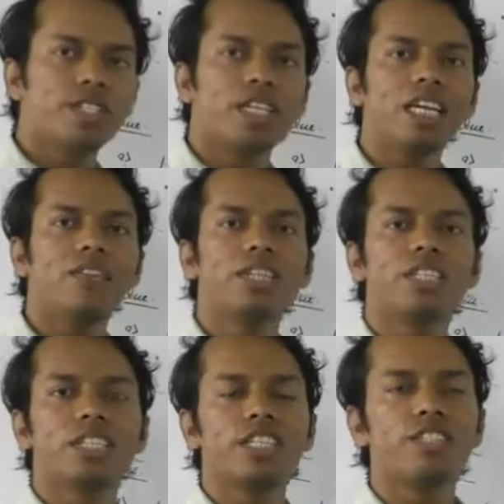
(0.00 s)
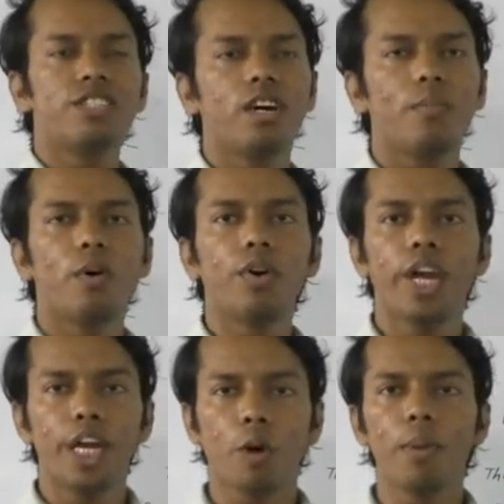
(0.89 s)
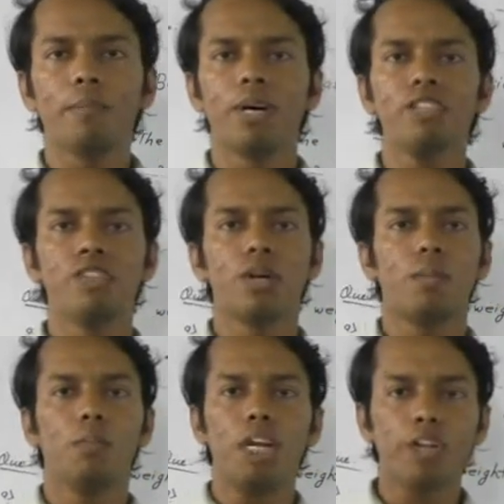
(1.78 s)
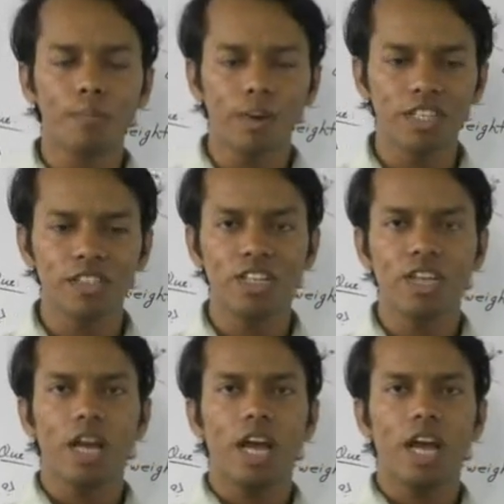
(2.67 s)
basically we discussed about atomic mass, molecular mass,